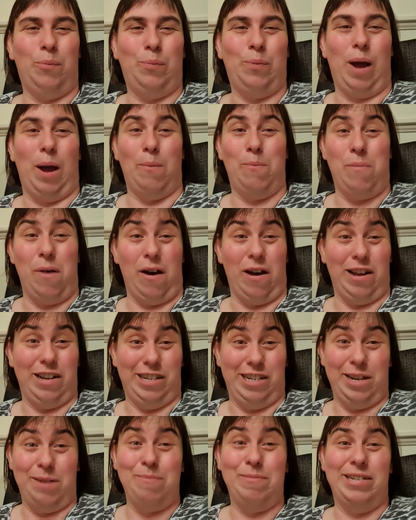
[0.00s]
but at
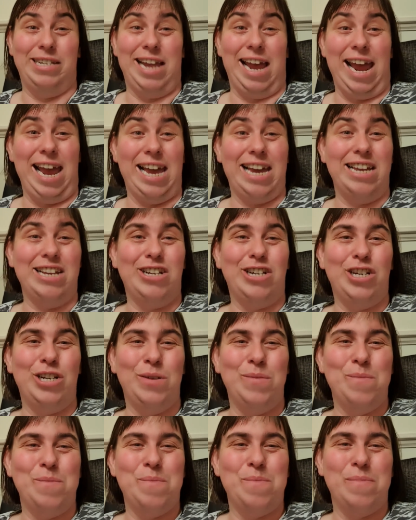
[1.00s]
some stage,
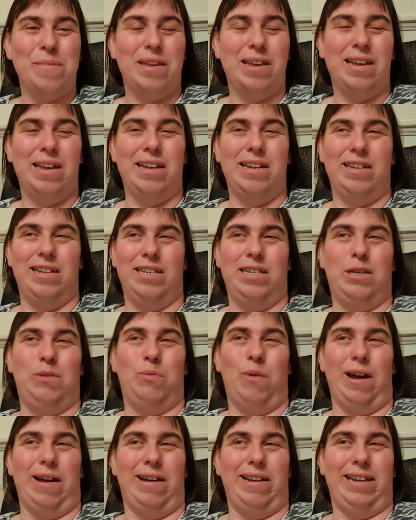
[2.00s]
this is
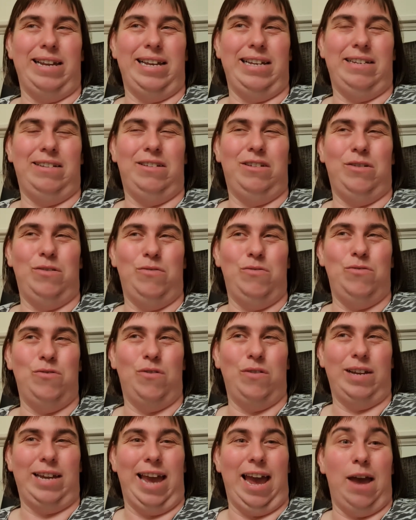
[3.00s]
where I need to
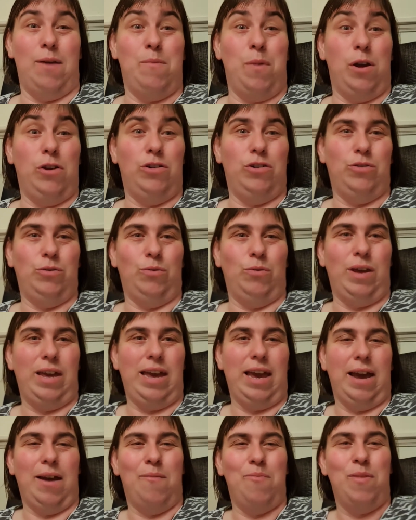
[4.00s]
not get emotional
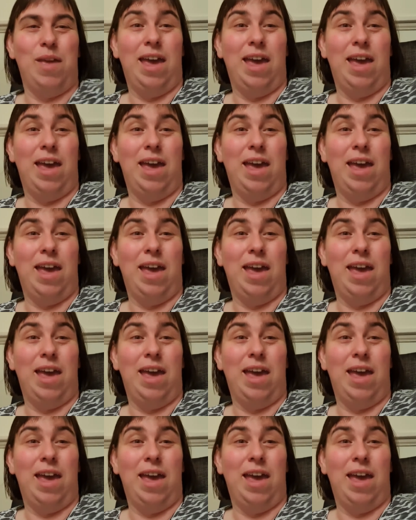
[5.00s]
here.